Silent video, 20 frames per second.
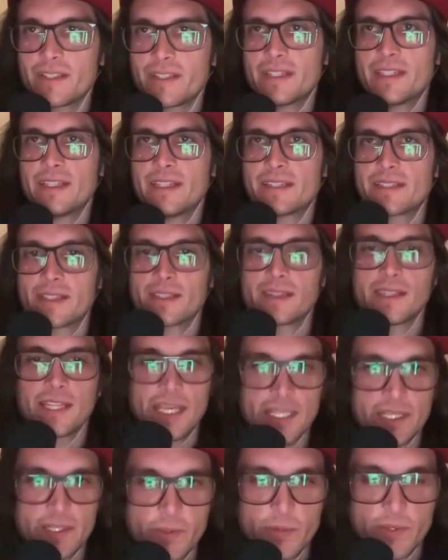is a
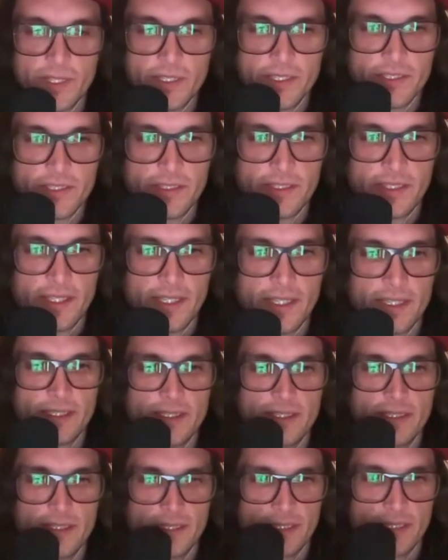language that
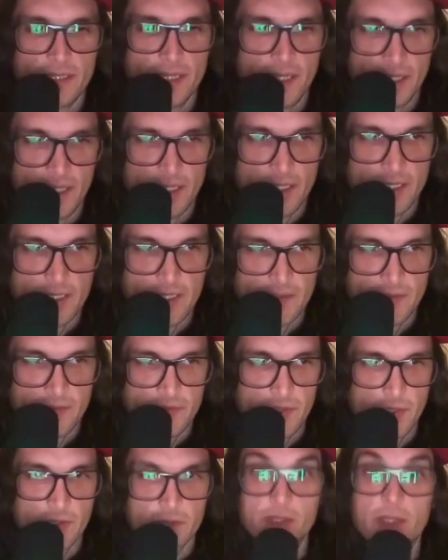I
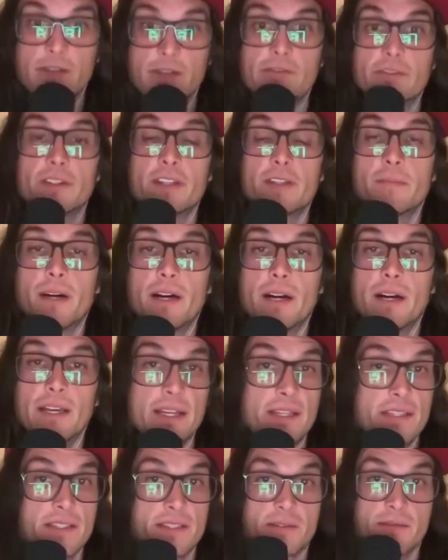felt comforted by
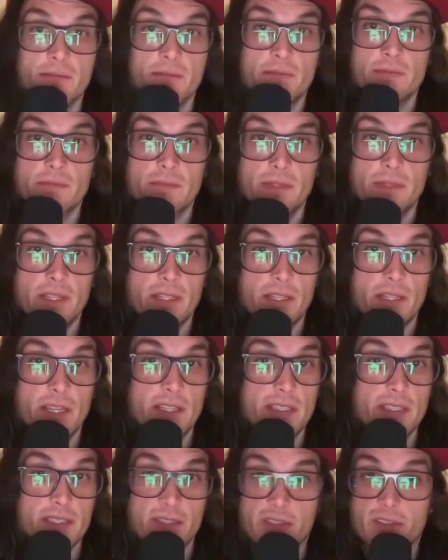
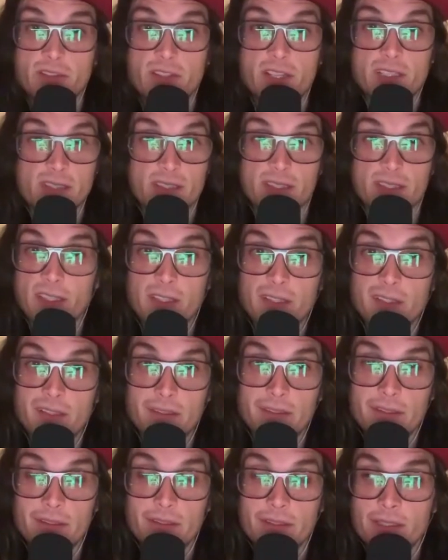as a kid,
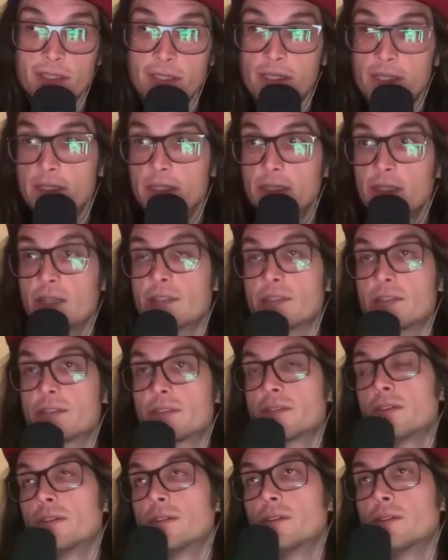and
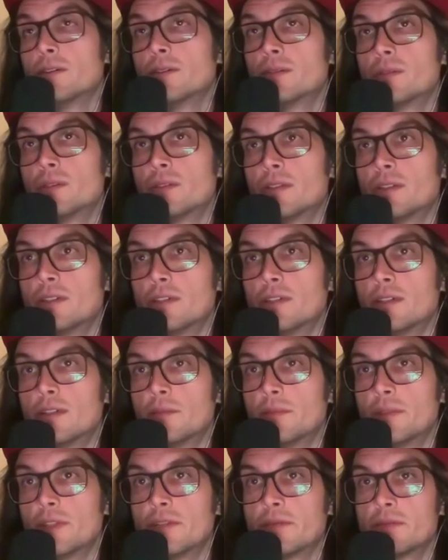so
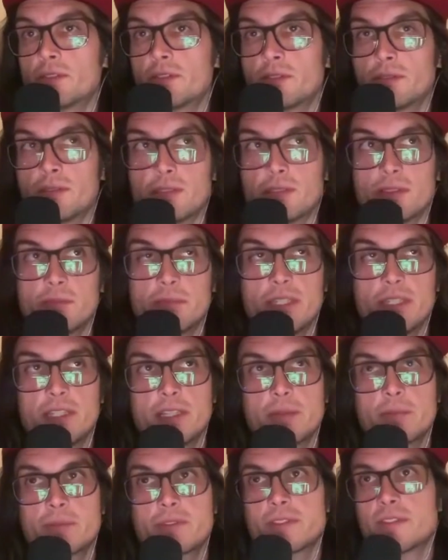being
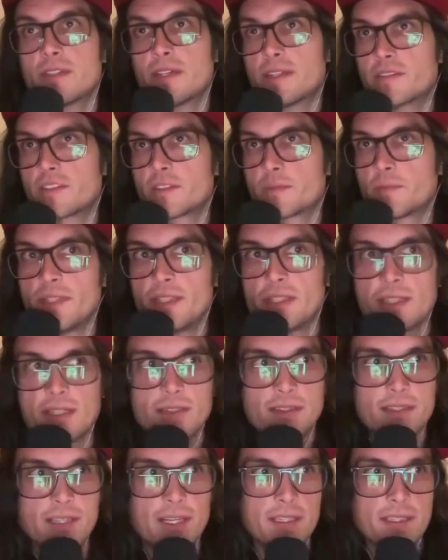able to kind of speak
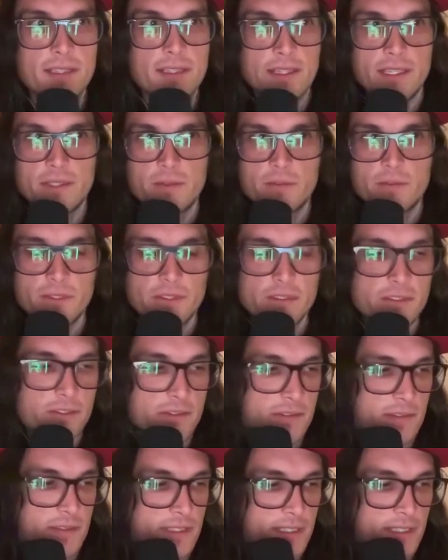in that language
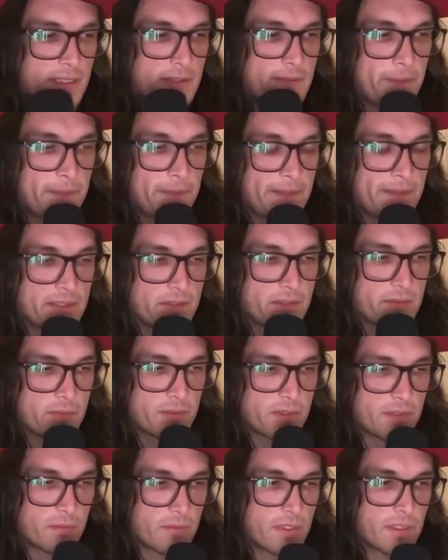is
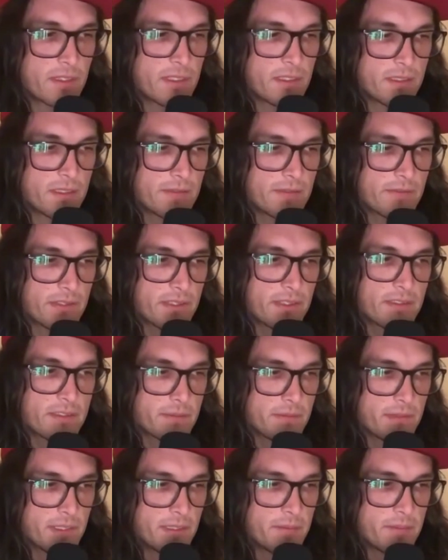really comforting to
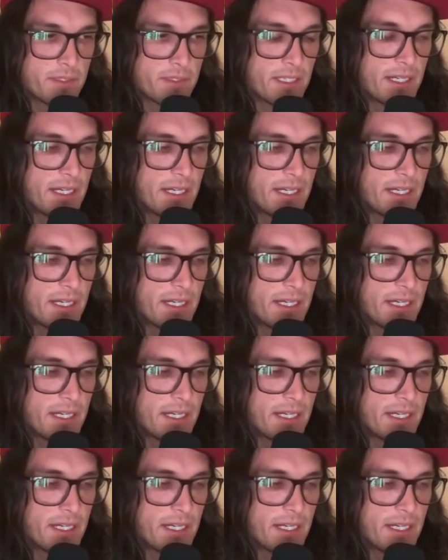me. But